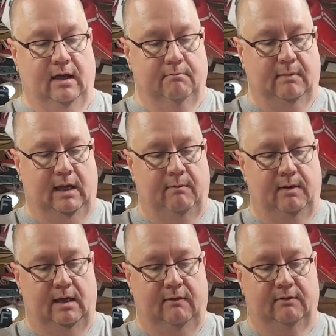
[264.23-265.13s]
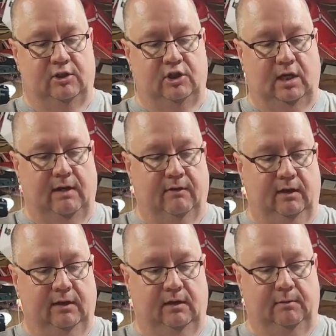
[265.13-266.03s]
and maybe even shave a
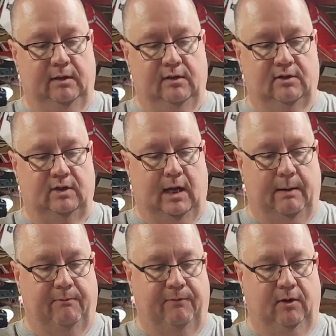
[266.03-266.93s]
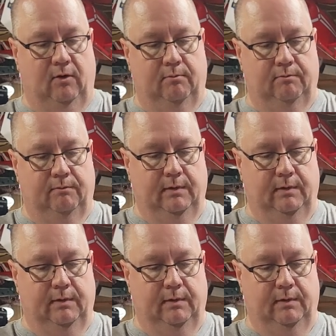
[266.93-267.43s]
little bit of this top foam,